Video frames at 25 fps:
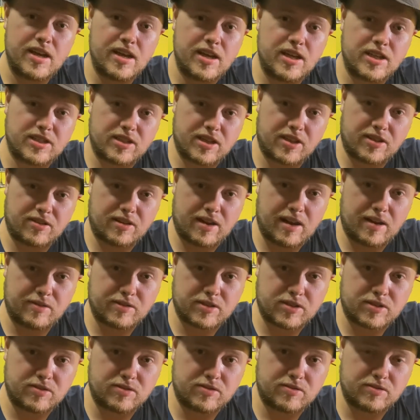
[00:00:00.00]
So I thought that was
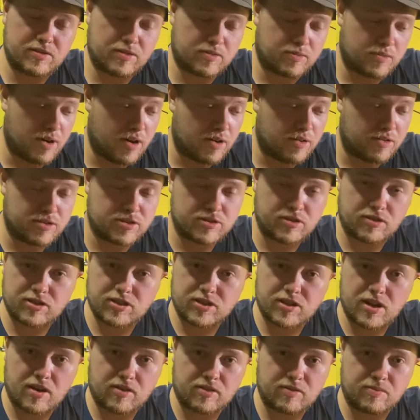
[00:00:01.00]
cool. The rotors are
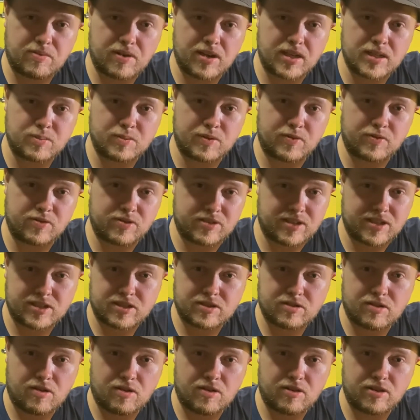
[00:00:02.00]
stock replacement for this
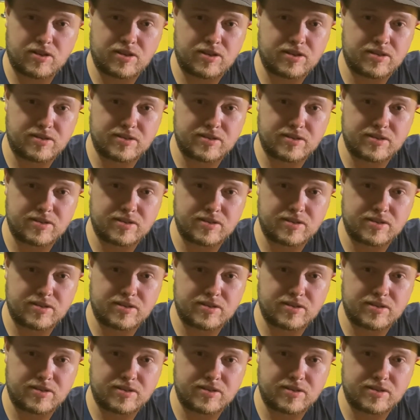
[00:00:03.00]
car.